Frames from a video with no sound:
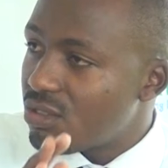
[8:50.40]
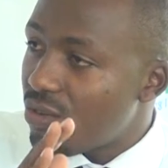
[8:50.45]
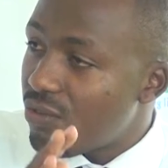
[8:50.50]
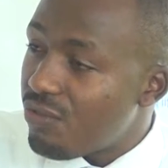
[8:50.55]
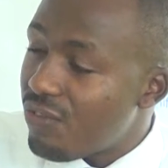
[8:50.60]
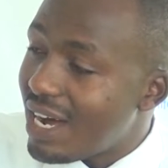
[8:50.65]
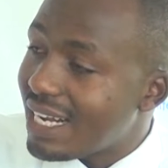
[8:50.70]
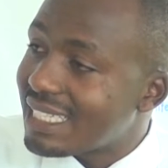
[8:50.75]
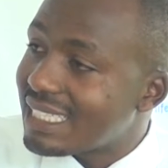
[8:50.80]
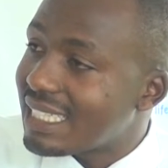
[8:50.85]

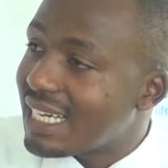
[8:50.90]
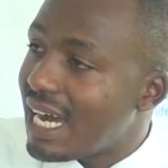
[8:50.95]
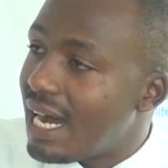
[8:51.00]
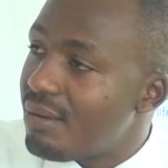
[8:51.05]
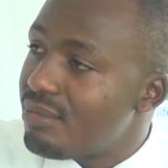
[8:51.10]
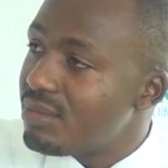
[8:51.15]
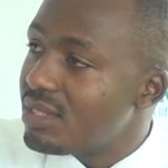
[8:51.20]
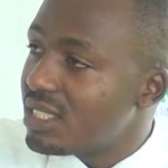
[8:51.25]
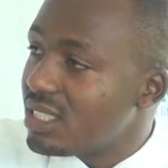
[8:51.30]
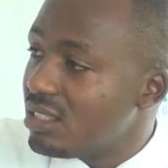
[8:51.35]
So fat
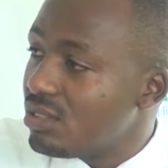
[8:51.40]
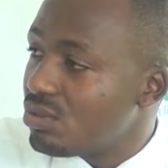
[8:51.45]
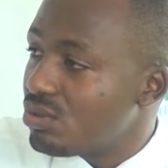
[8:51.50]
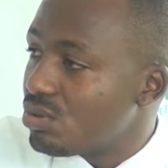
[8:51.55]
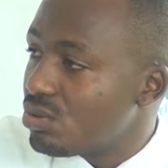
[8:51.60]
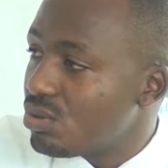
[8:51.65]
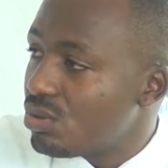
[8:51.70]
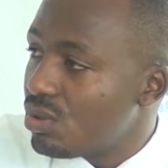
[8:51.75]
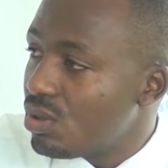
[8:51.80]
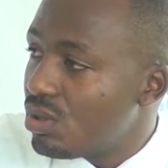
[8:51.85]
comes
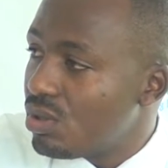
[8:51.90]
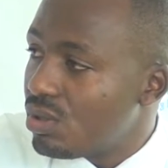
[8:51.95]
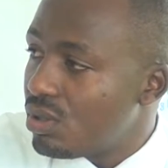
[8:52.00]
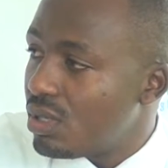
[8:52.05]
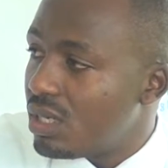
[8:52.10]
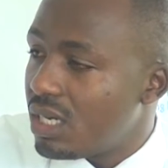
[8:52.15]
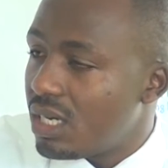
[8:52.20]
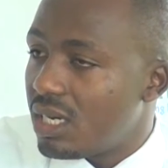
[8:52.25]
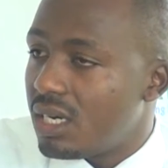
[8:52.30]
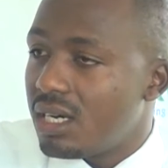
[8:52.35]
into
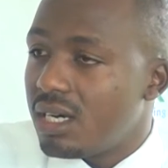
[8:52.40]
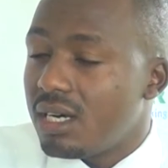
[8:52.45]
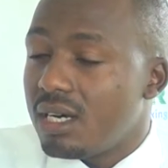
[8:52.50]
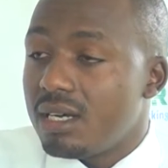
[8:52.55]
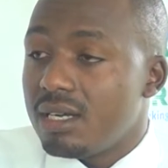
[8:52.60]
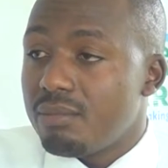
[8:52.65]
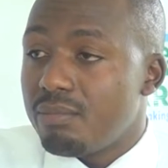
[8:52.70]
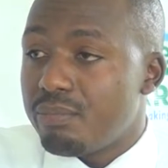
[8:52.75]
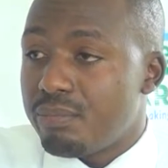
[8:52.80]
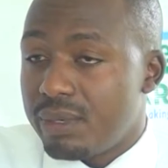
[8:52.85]

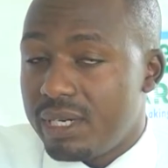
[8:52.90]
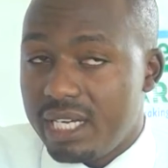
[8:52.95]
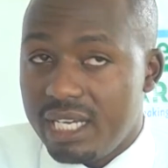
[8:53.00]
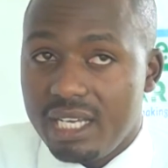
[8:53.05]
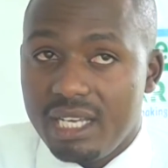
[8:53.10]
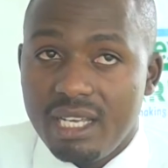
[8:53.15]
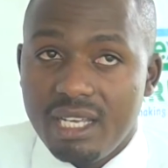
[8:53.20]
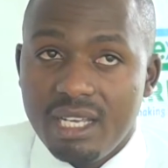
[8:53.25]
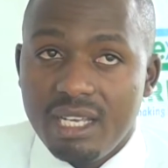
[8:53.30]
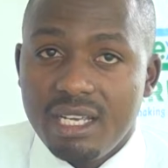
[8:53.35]

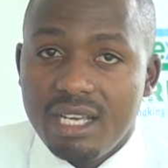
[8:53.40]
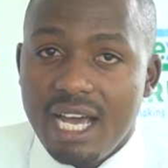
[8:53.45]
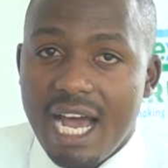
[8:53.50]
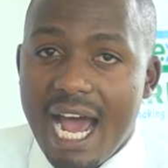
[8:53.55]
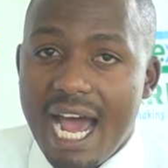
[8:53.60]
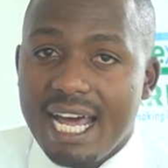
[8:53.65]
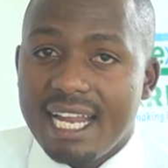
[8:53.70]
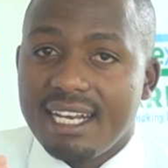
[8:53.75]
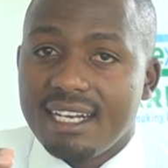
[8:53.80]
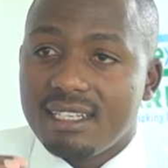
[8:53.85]
play
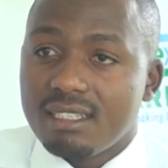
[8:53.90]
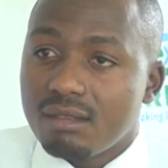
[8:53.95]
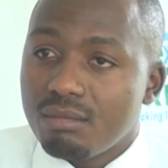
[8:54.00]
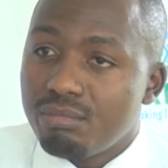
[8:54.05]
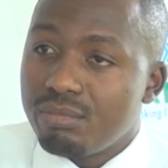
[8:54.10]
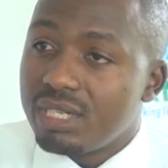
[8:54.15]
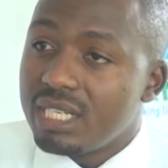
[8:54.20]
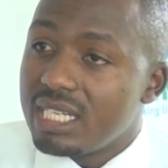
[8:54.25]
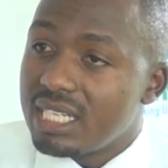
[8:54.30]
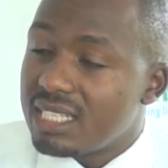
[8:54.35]
and
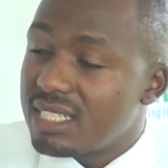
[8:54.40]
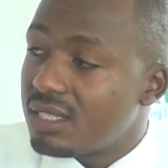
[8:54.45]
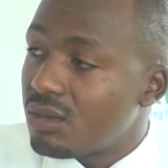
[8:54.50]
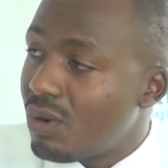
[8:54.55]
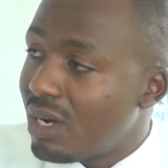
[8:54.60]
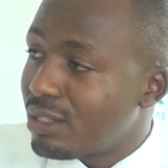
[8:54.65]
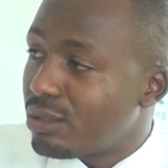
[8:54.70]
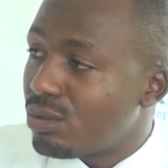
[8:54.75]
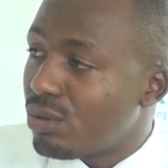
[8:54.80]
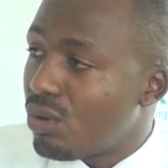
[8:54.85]

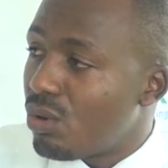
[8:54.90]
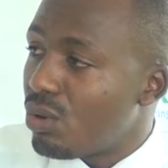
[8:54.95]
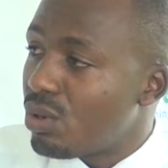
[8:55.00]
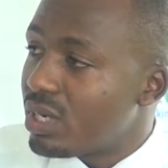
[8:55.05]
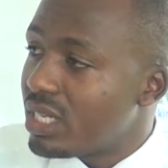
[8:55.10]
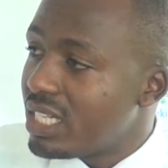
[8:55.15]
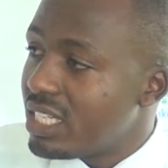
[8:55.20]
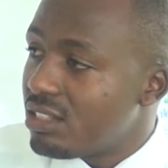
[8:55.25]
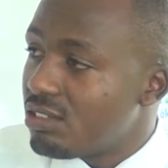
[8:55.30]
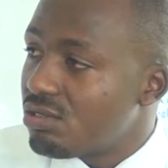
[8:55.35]
brings what we
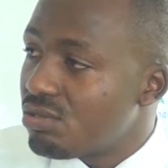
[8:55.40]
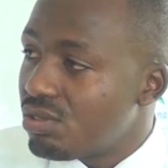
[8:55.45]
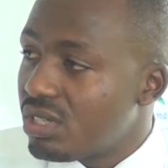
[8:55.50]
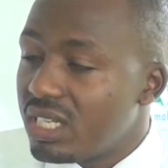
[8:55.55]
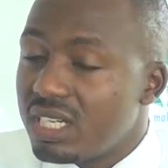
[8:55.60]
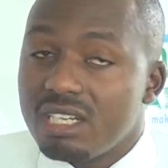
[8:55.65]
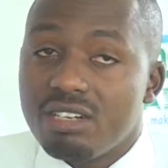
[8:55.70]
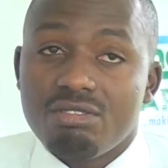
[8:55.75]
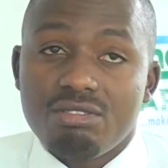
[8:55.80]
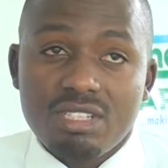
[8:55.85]
call
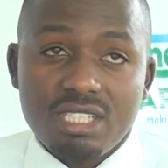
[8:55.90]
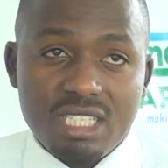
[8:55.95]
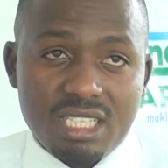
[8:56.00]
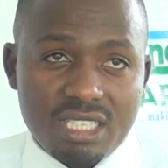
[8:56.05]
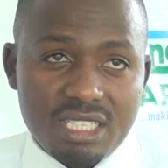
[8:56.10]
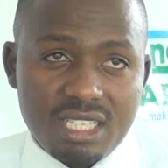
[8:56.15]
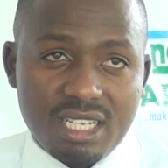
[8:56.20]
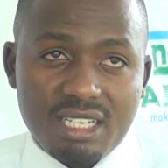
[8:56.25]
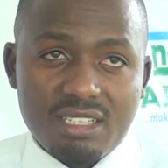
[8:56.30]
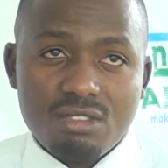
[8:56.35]
insulin
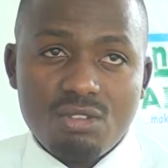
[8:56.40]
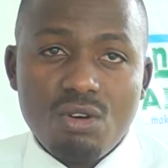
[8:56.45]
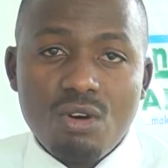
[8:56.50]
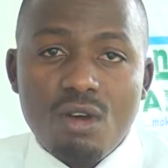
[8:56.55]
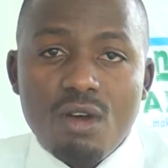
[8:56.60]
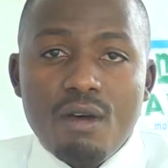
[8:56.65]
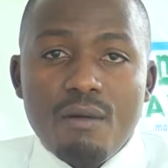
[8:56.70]
resistance.